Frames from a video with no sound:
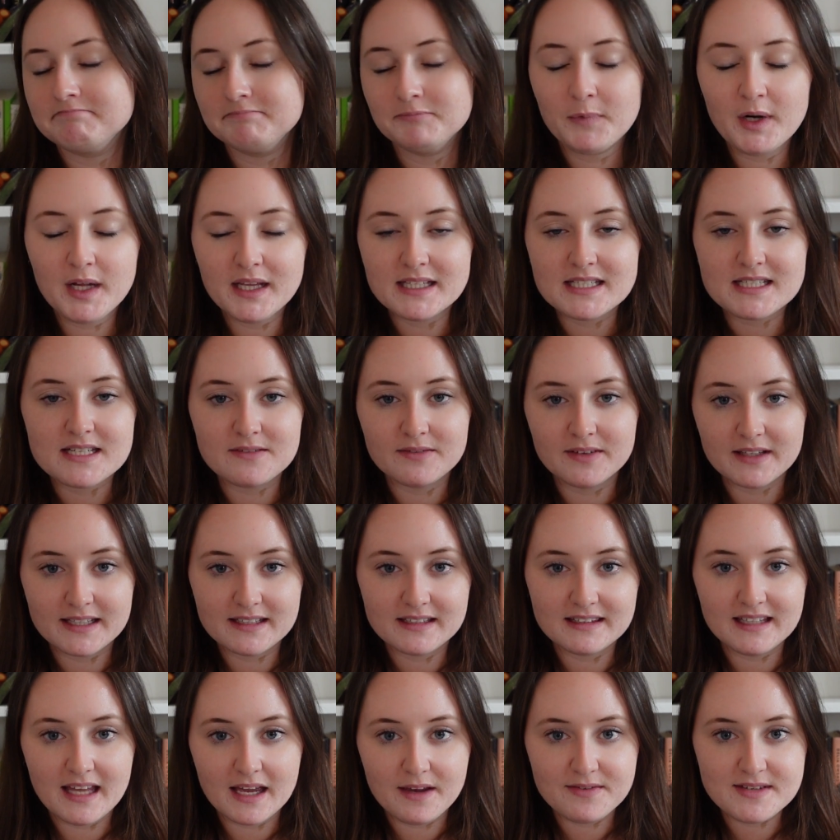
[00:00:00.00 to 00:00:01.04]
relatively
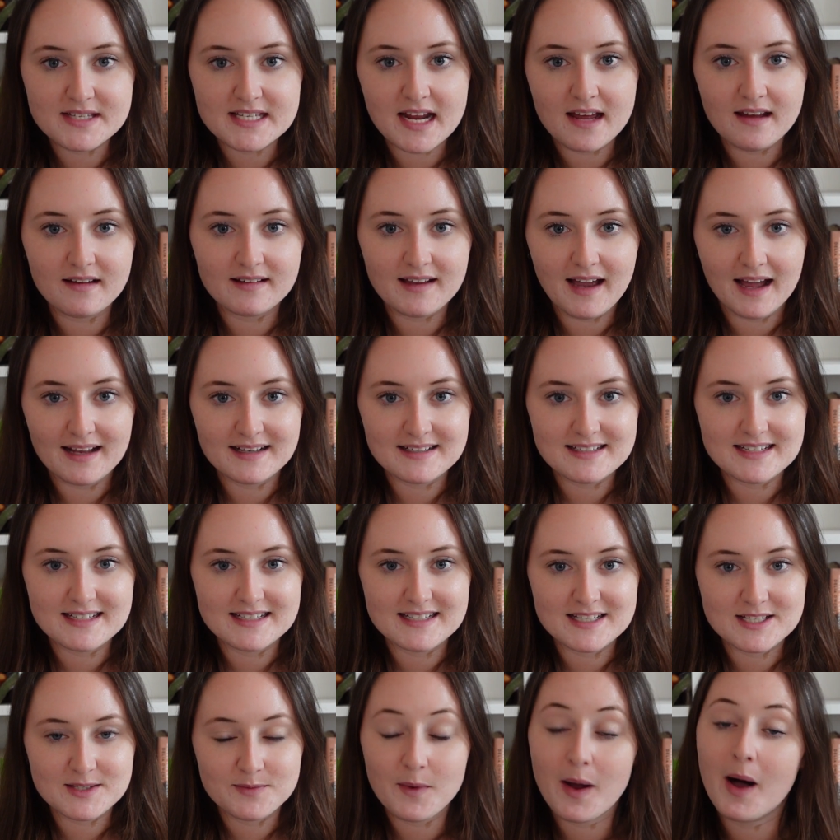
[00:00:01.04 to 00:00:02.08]
lifestyle content
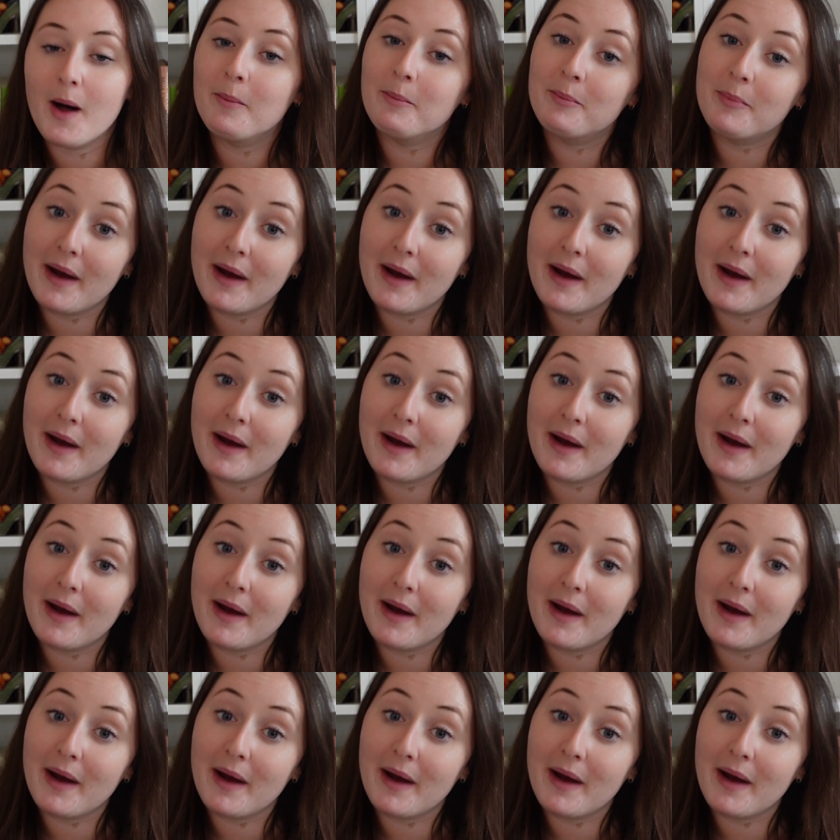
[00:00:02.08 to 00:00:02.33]
as well.